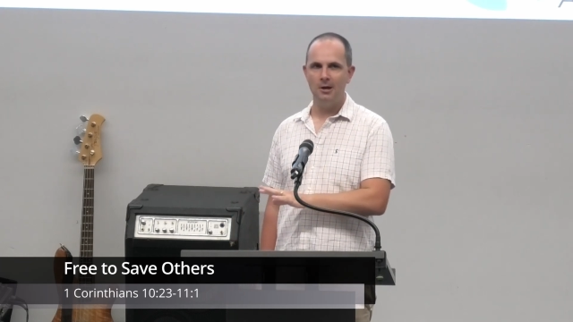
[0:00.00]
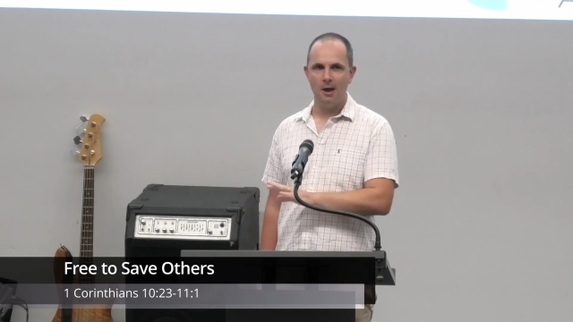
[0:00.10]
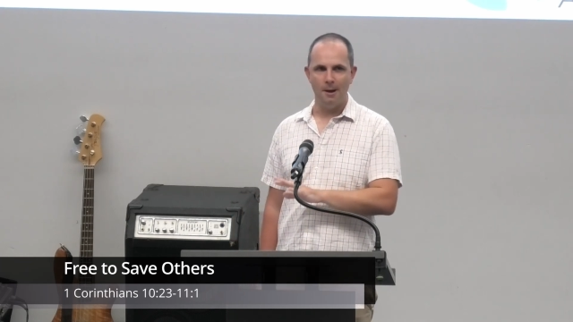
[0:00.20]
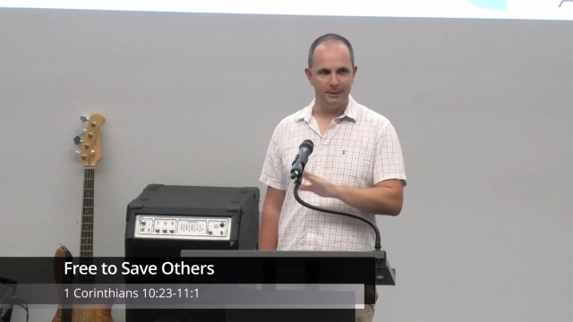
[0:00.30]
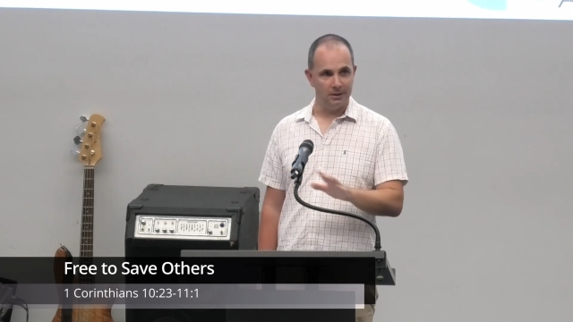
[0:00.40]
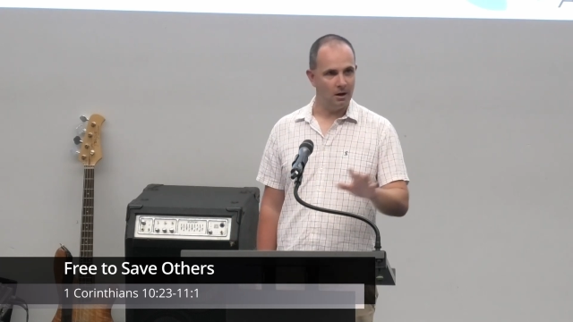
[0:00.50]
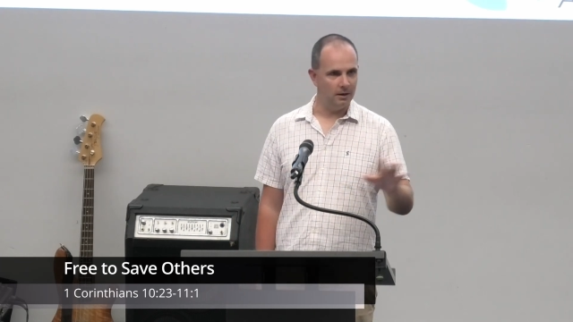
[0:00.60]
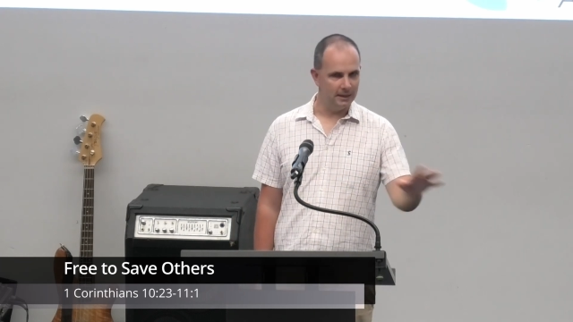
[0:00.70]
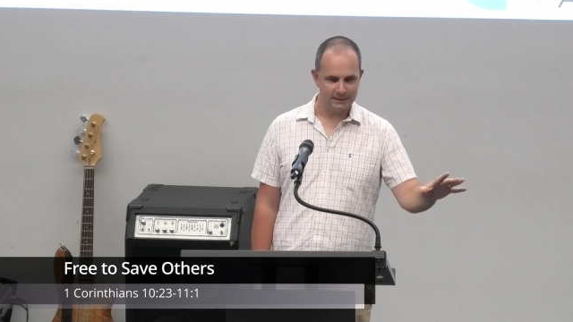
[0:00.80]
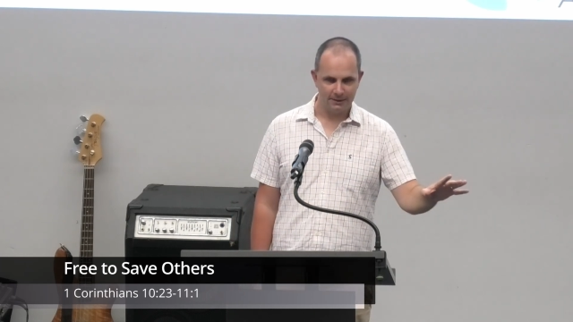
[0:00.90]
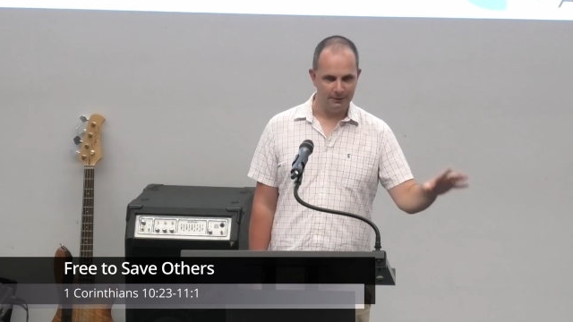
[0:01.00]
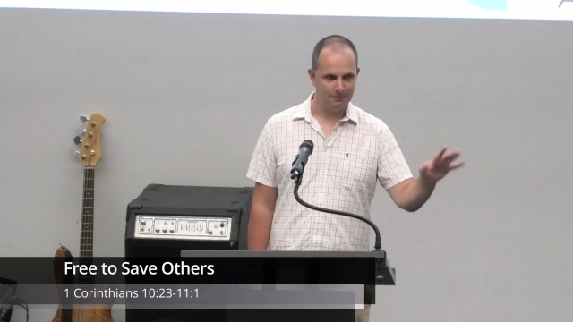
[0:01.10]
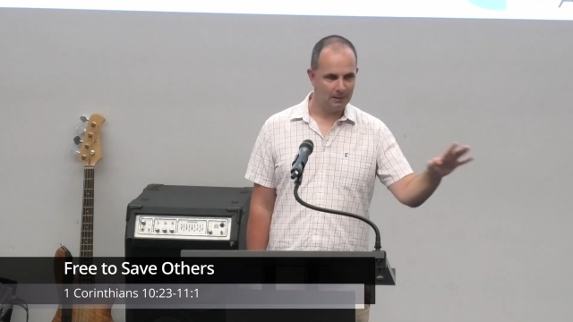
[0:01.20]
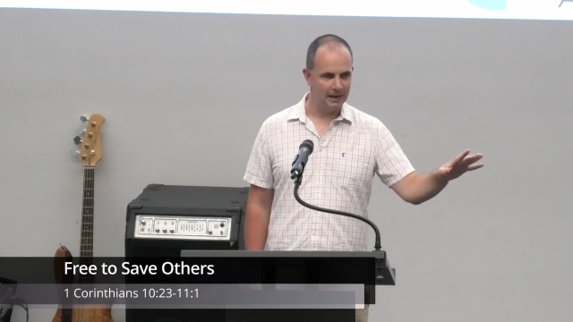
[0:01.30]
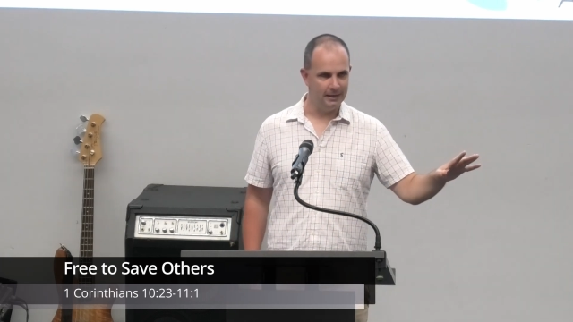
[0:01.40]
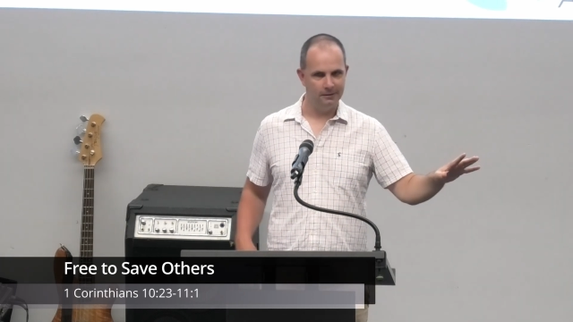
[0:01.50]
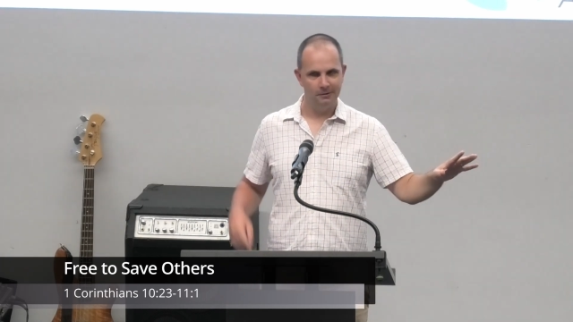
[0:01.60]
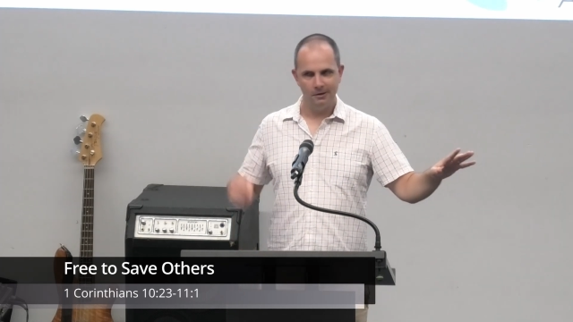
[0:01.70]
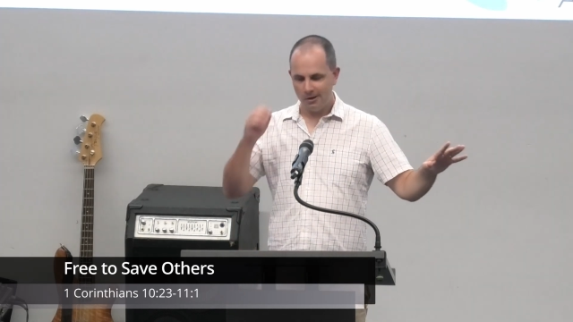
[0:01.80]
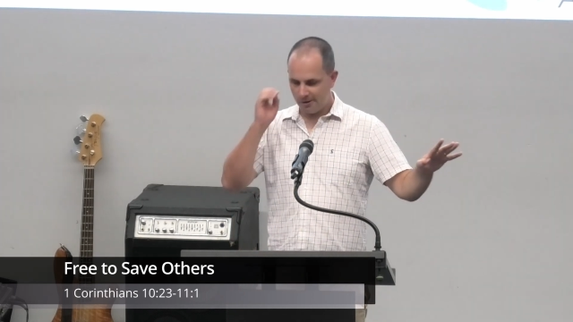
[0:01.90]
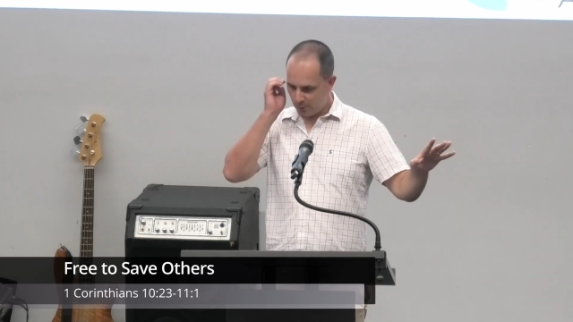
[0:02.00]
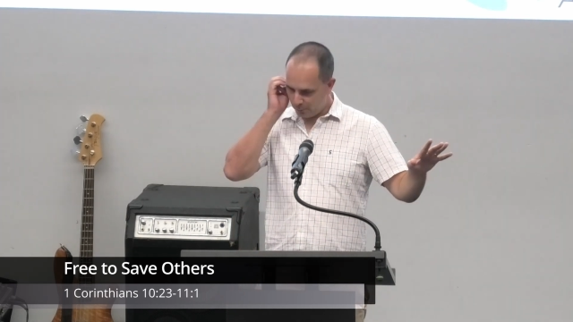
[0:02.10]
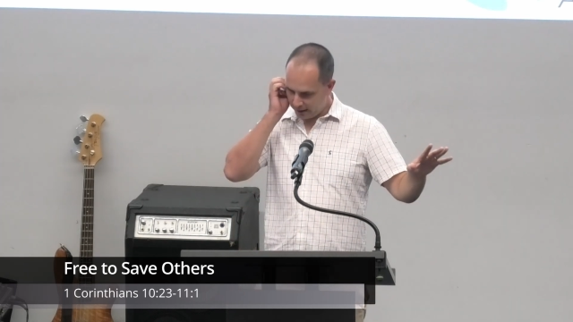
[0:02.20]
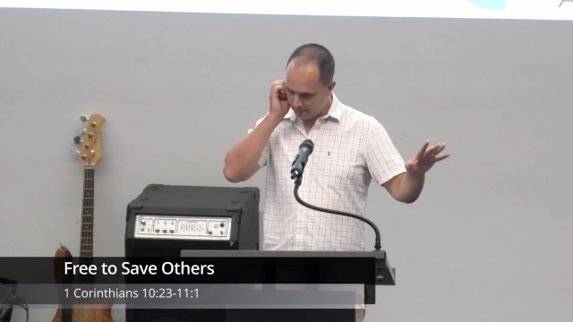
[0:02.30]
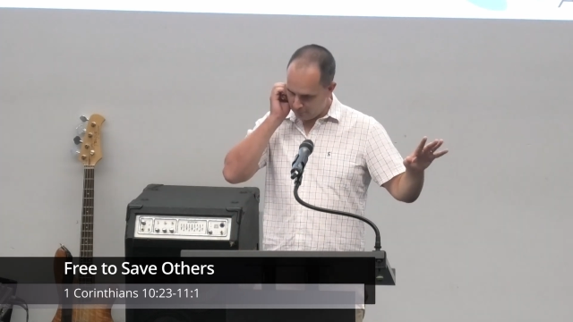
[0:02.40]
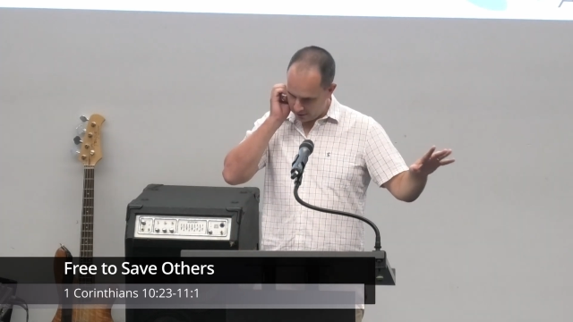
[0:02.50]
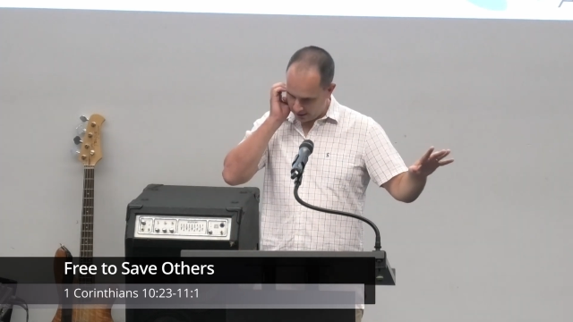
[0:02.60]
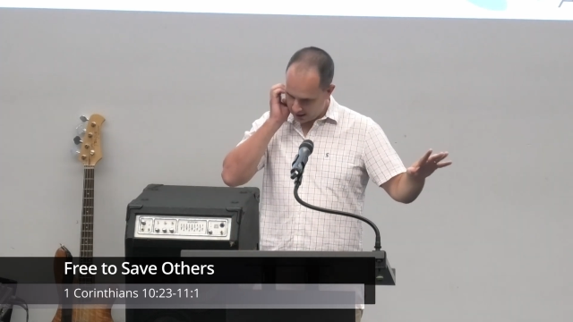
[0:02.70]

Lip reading: but you can't necessarily play the weaker brother